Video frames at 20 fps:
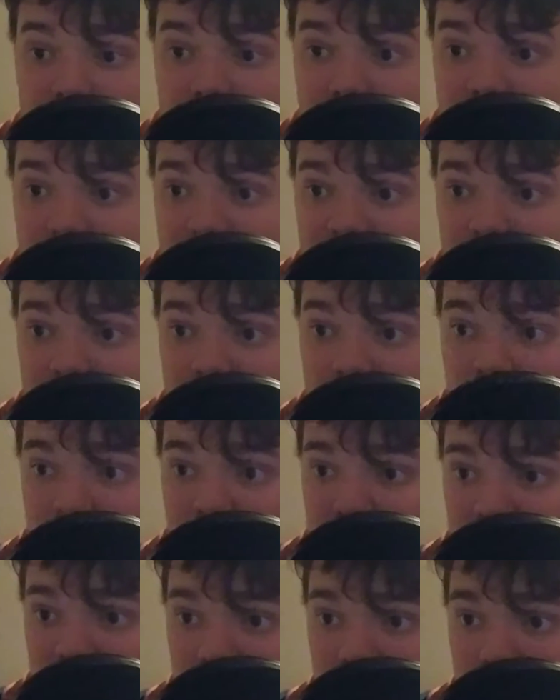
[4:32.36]
So
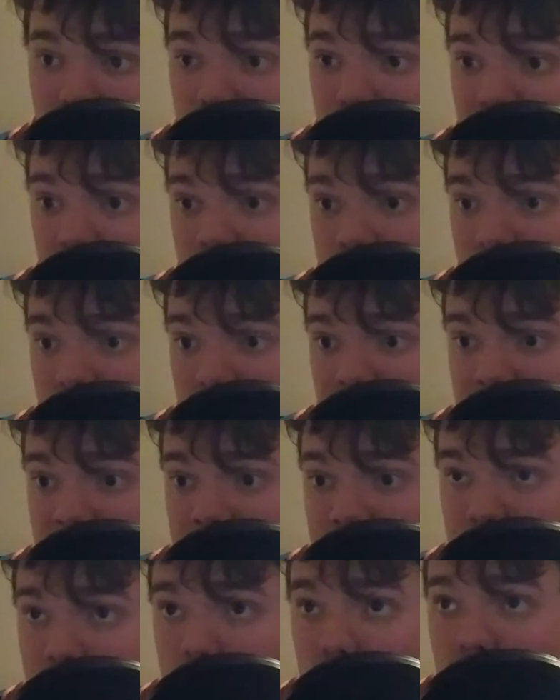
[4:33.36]
let's move on.
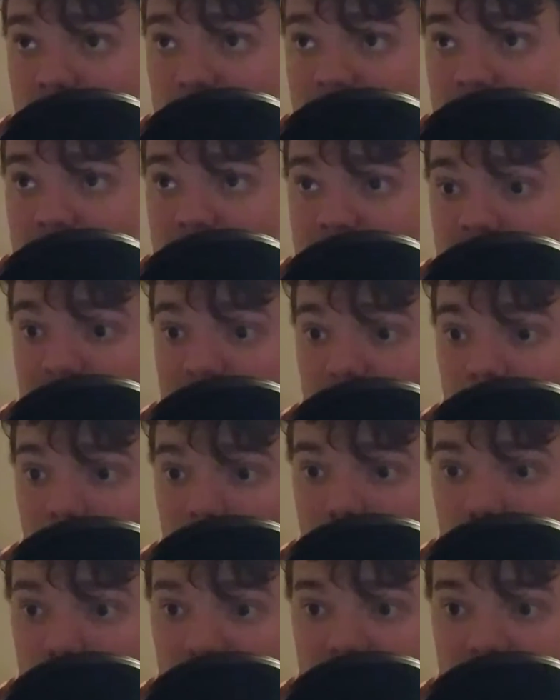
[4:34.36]
Movies.
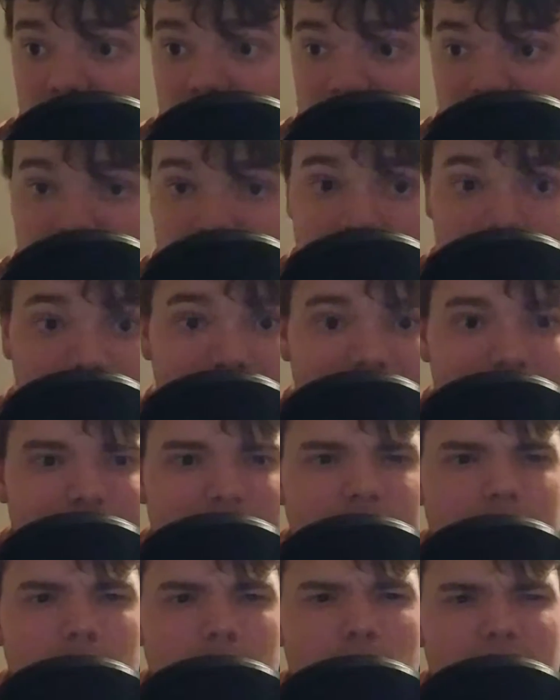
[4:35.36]
So my
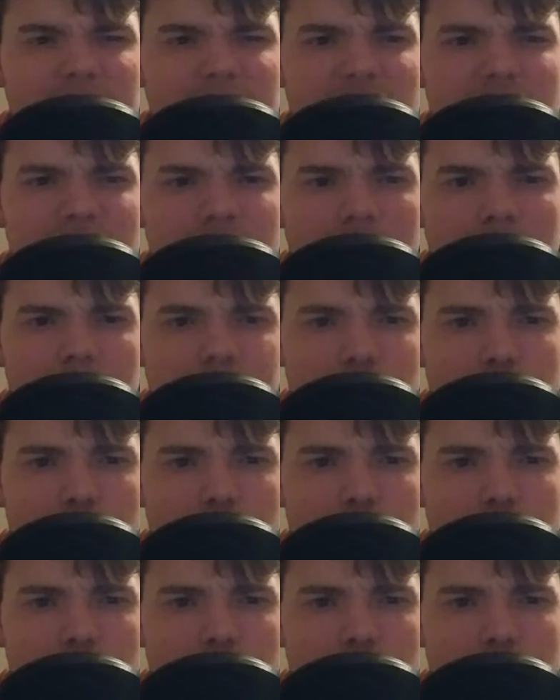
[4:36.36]
favorite movie of